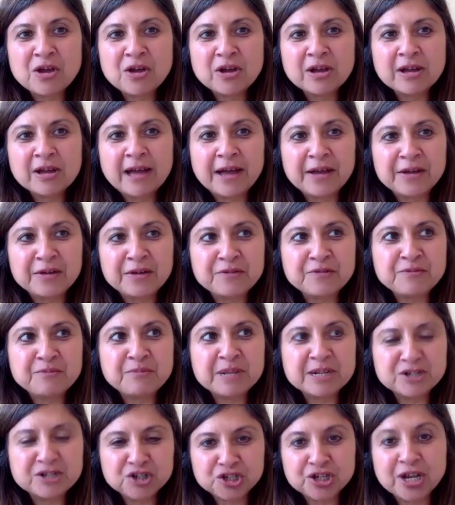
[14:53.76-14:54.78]
kind of
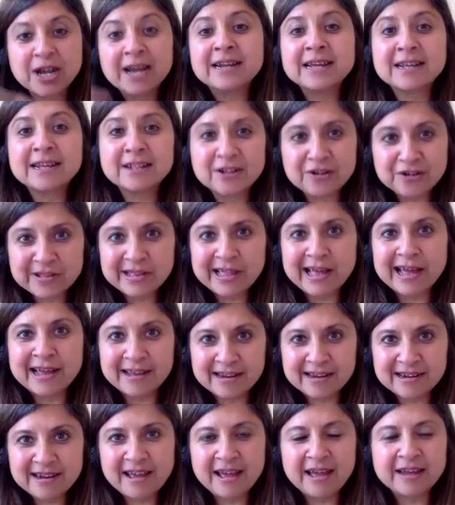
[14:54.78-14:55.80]
been shining their
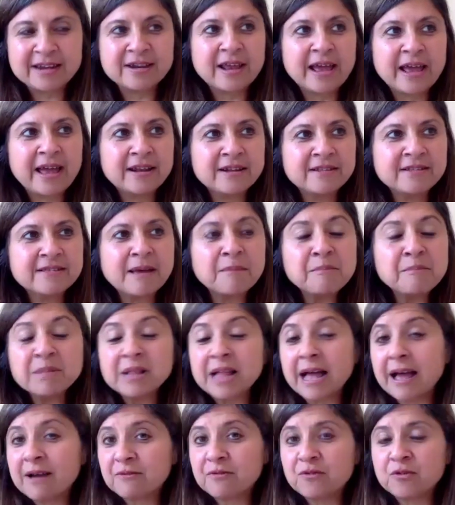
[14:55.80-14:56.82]
light, and some
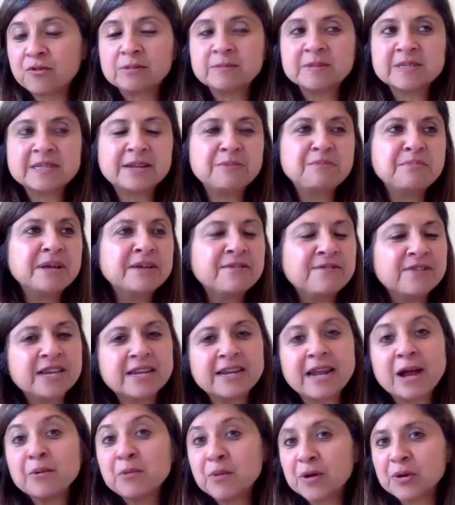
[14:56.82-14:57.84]
platforms that have pivoted.
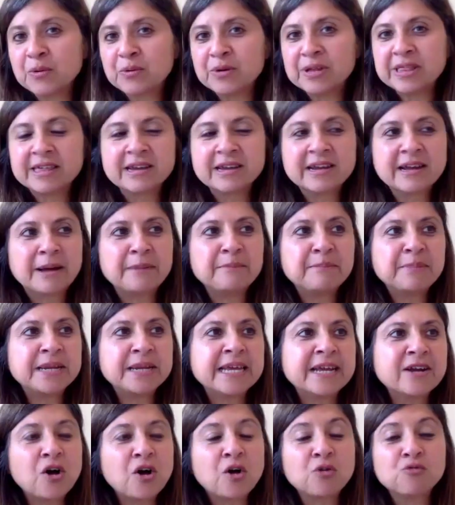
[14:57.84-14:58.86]
I work with a company
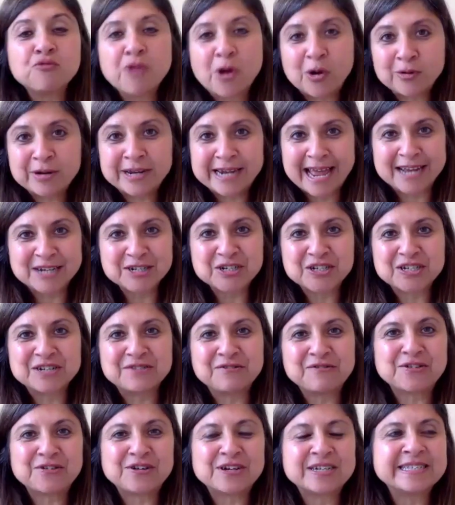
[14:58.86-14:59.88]
called Road
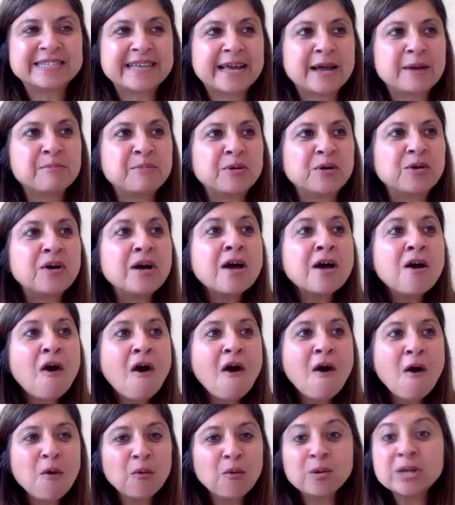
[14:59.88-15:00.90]
Nation, for example,
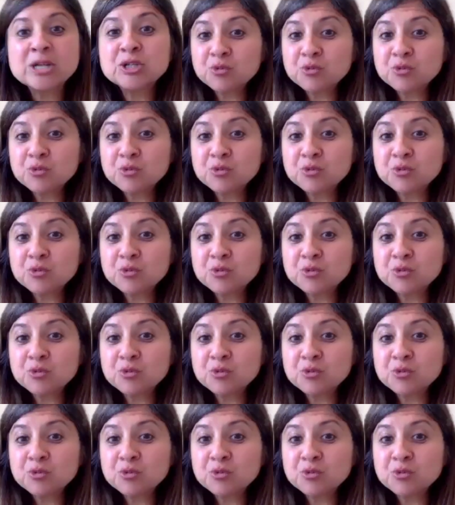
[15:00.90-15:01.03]
which